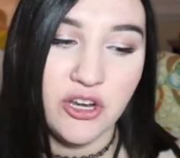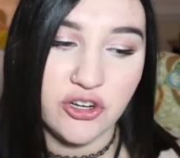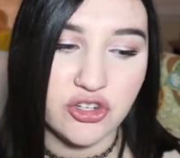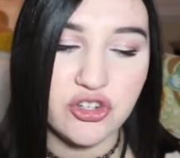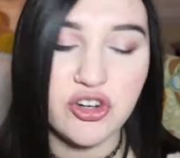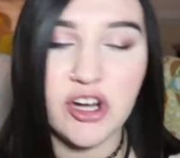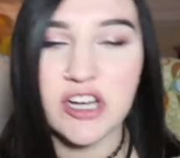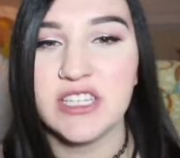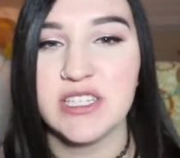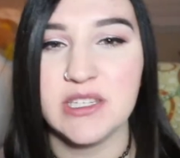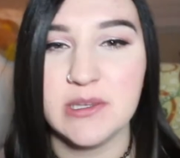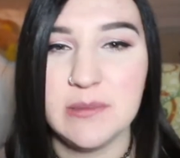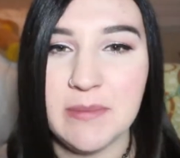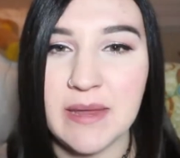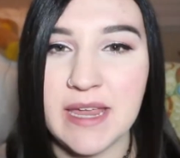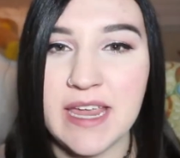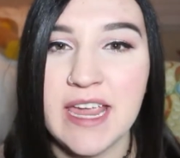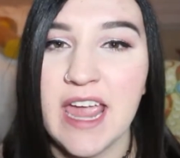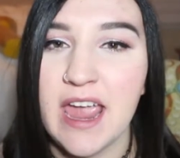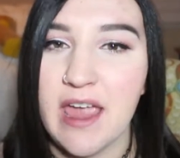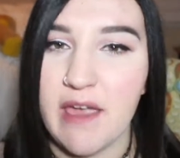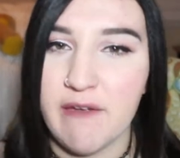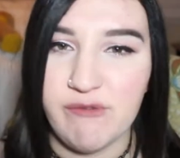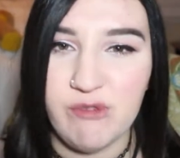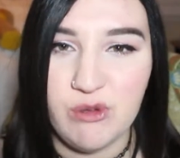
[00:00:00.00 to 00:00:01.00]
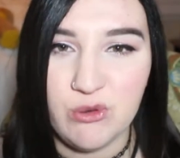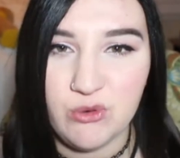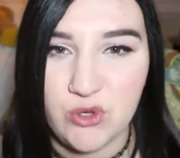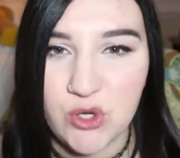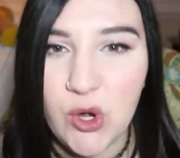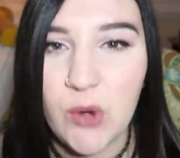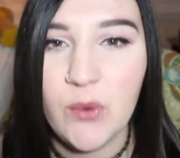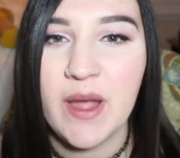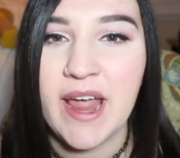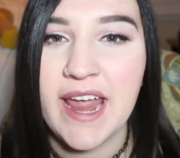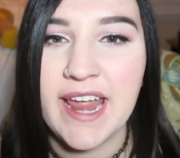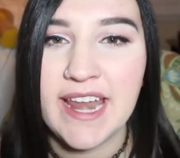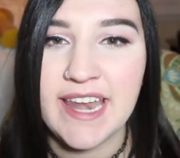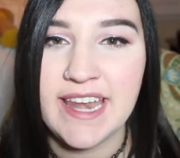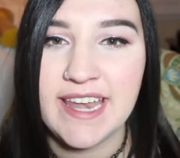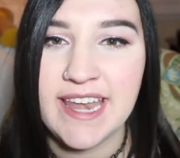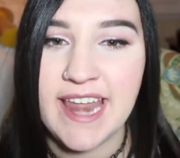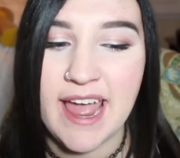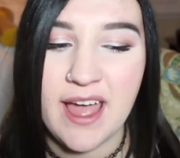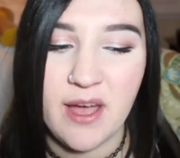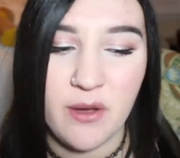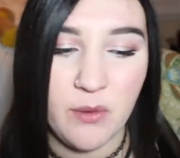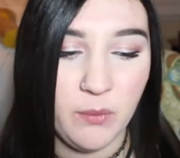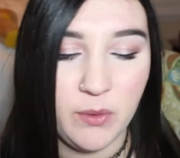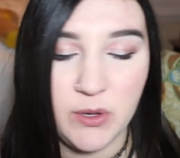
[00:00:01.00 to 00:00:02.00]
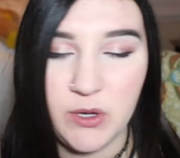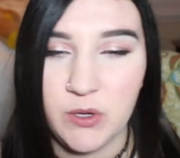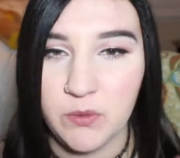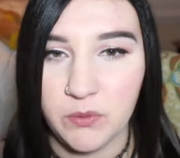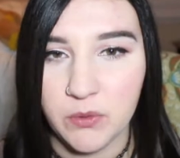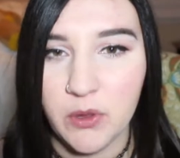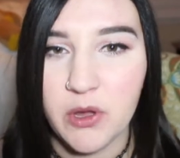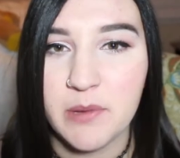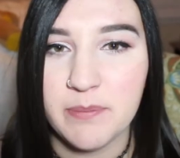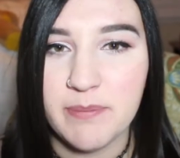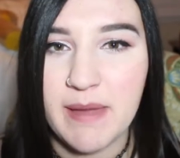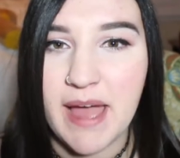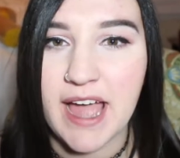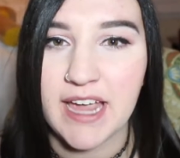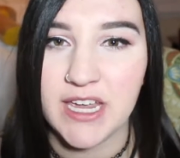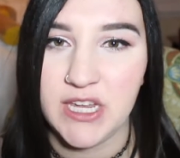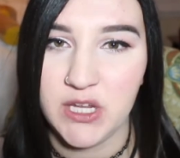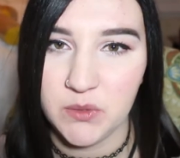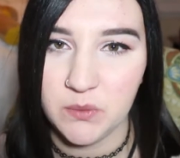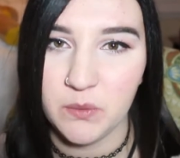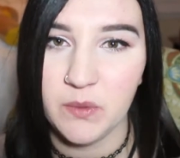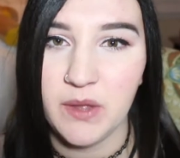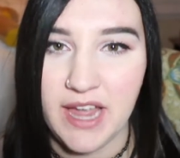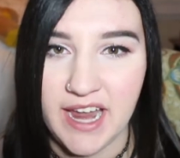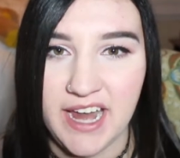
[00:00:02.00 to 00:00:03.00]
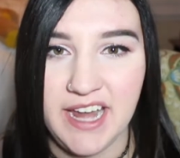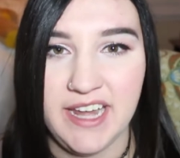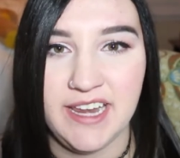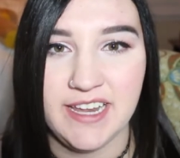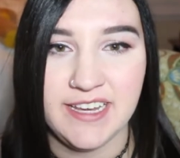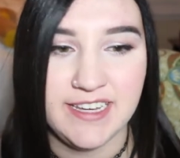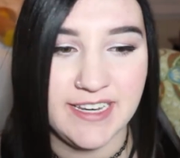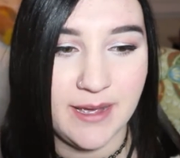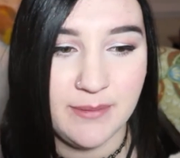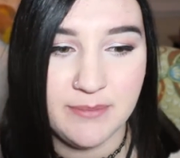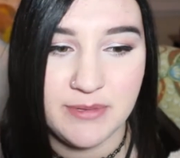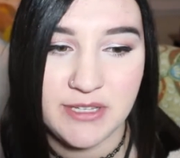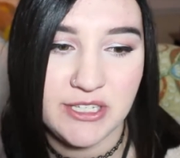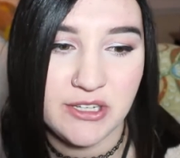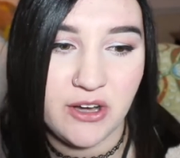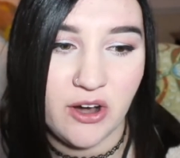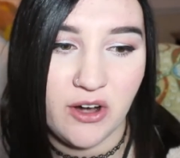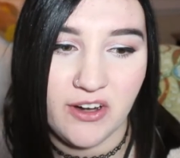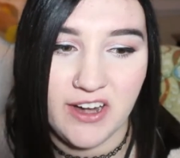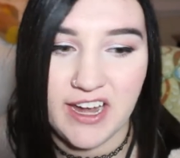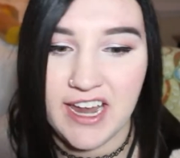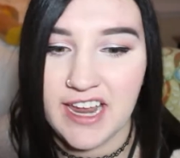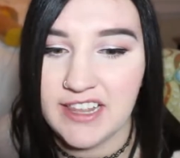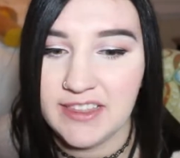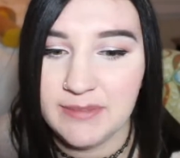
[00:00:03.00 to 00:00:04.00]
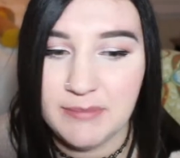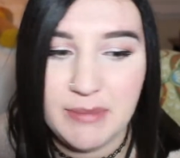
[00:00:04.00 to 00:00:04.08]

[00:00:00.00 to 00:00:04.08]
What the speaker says: trust me, if you don't hate it now, when you look back, you will hate it. I'm sorry.